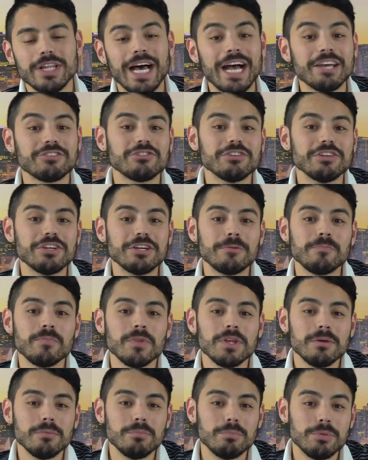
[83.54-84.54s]
Lastly,
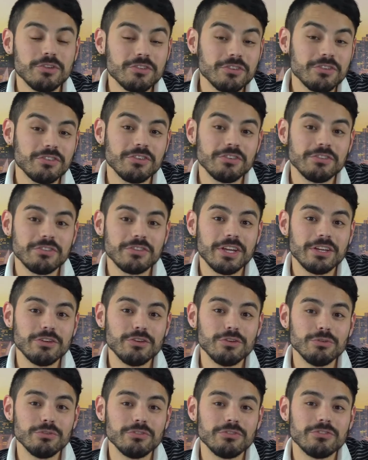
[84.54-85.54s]
businesses
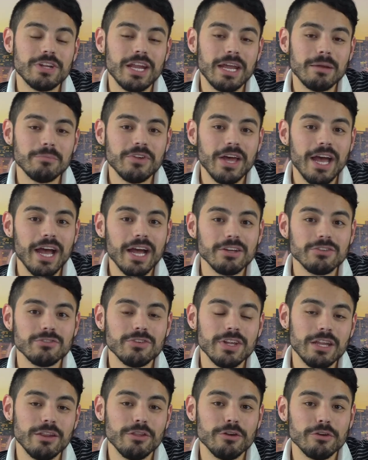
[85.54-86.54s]
can use name
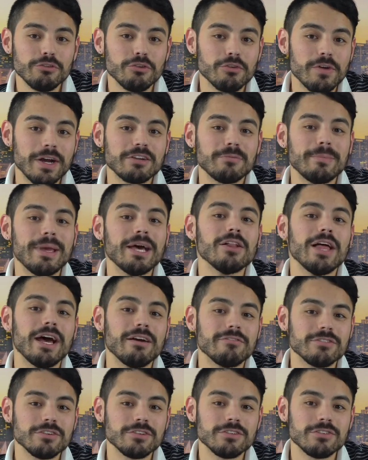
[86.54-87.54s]
tags in their direct mail
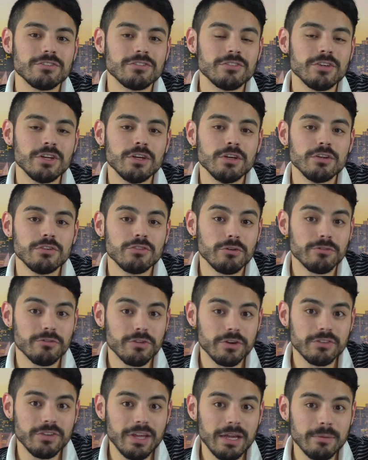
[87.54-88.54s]
efforts. So
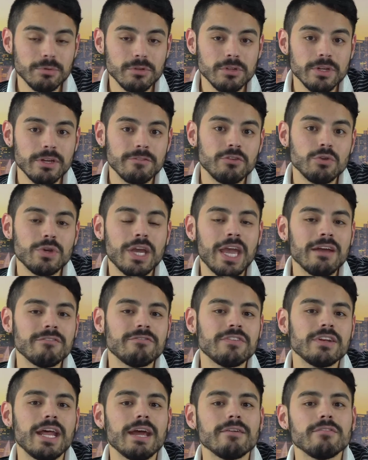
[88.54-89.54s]
for example, if you
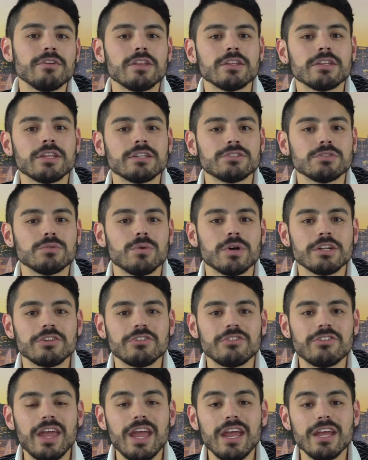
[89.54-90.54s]
can't fit everything that you want
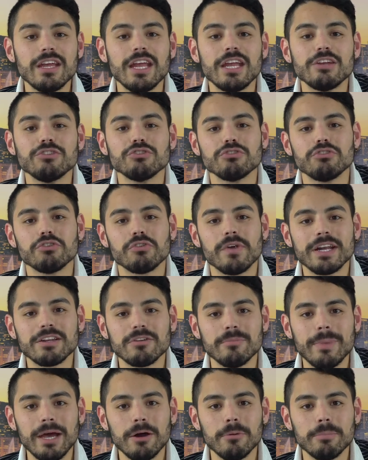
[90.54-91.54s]
to say in your
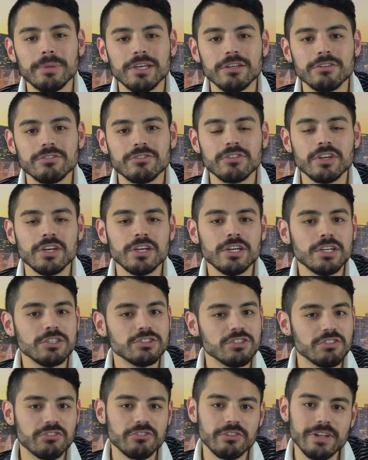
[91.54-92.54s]
direct mail piece,
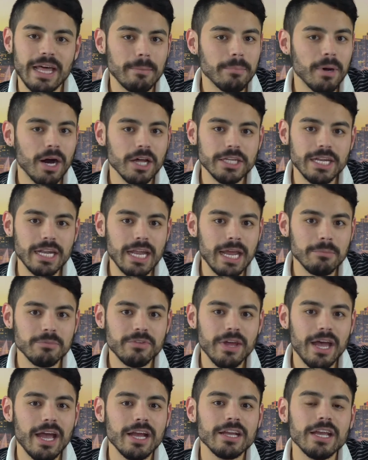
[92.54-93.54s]
just slap on the name
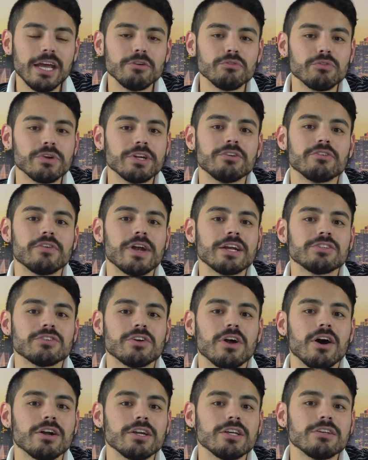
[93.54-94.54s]
tag and redirect
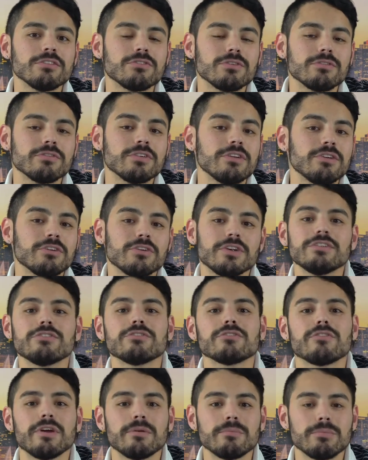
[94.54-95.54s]
your audience over to your
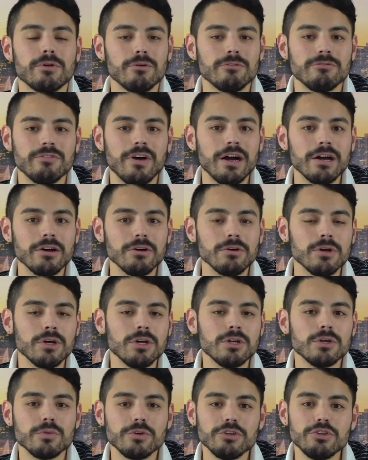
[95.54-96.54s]
Instagram profile
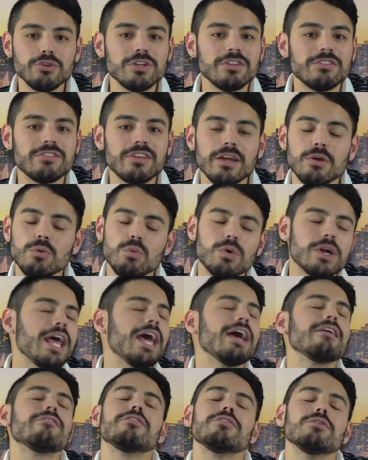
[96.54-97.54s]
where you can say
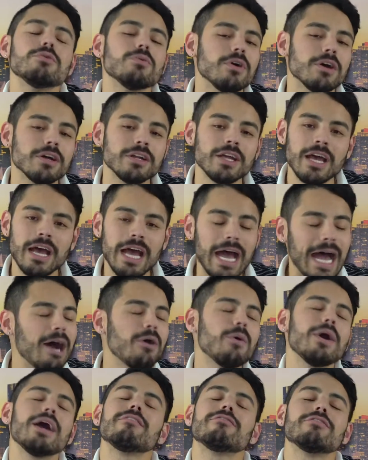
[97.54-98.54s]
whatever you want,
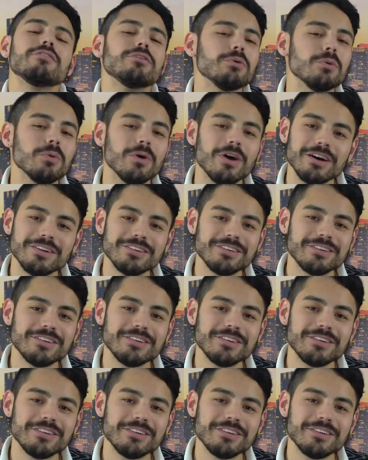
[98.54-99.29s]
however you want.